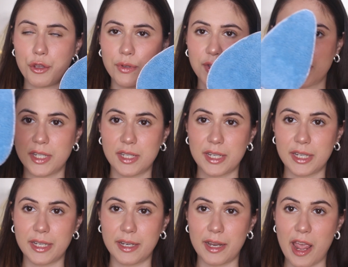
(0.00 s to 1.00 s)
used it
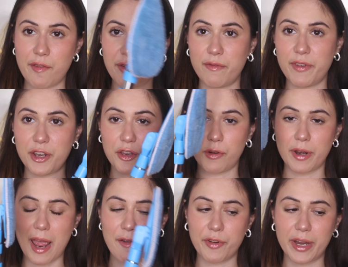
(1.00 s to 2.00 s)
in every video and
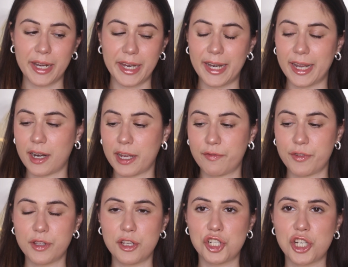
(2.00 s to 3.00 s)
every cleaning, like
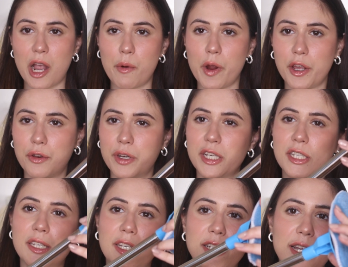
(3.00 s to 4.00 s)
for the shower, I don't need
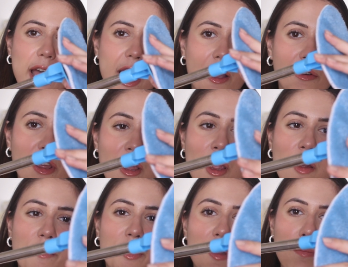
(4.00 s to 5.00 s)
to knee down,
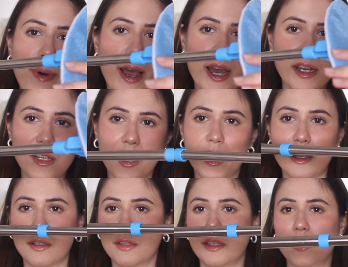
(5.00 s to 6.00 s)
for the bath,
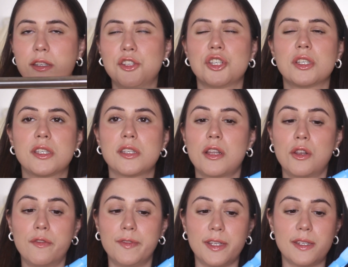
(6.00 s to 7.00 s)
like this is just,
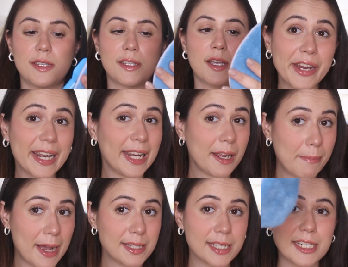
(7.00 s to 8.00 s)
love this. Your cleaning
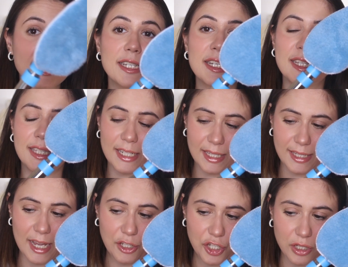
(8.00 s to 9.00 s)
basket, it's an
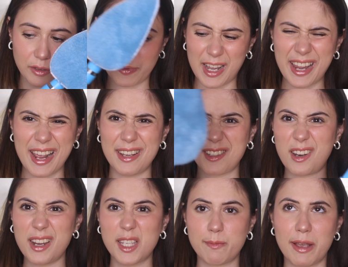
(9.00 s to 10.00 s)
essential. Again, it's
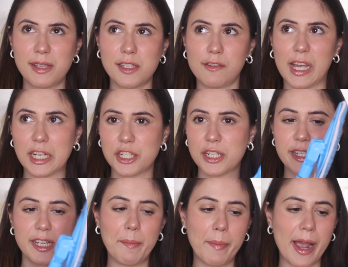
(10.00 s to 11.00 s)
not expensive, like
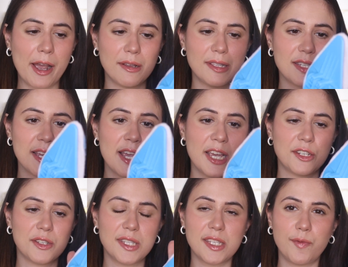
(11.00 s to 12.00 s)
£13,
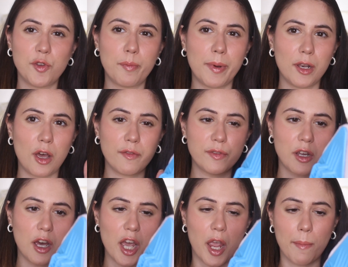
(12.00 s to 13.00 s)
does save you up a lot of
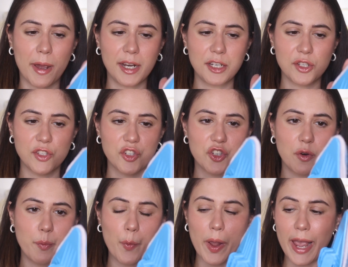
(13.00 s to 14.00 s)
time and it does
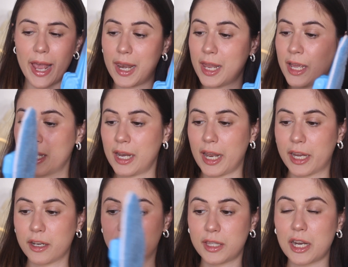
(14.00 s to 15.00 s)
scrub well.
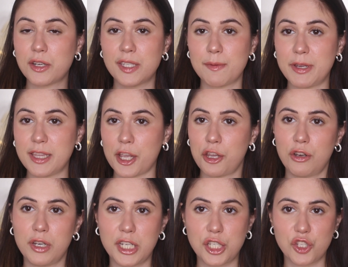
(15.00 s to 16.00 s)
Like that doesn't mean that you
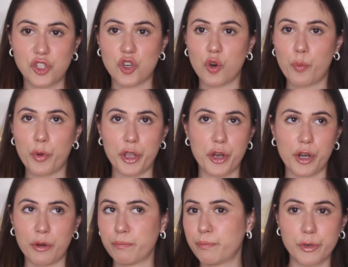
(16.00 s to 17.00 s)
don't need to scrub with
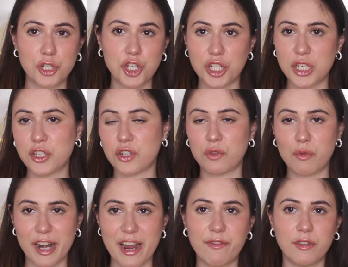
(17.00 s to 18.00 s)
your brushes or
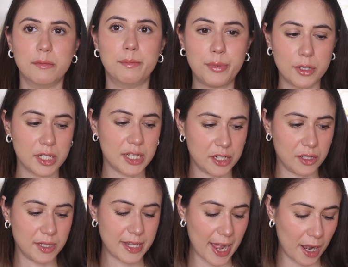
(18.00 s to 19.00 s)
whatever, but it
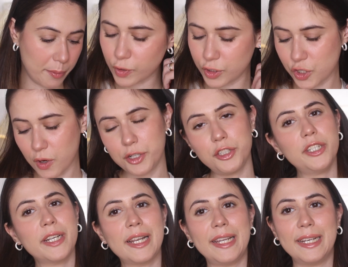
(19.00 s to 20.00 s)
does help. So
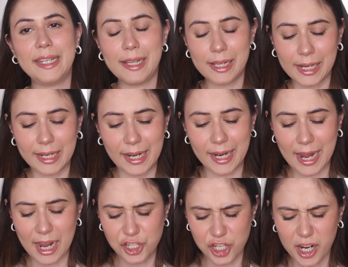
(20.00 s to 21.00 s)
another little cleaning
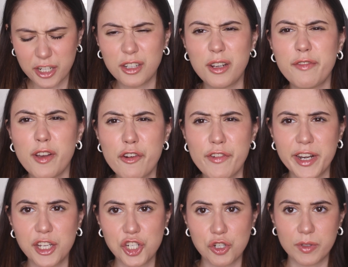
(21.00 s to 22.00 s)
gadget, I don't know if I
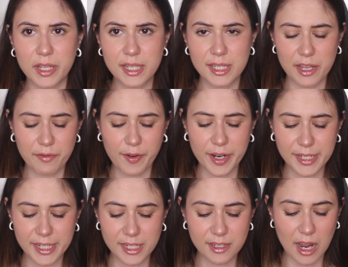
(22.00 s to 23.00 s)
already showed this, if I
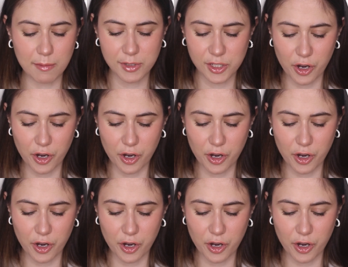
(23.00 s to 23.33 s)
did, I'm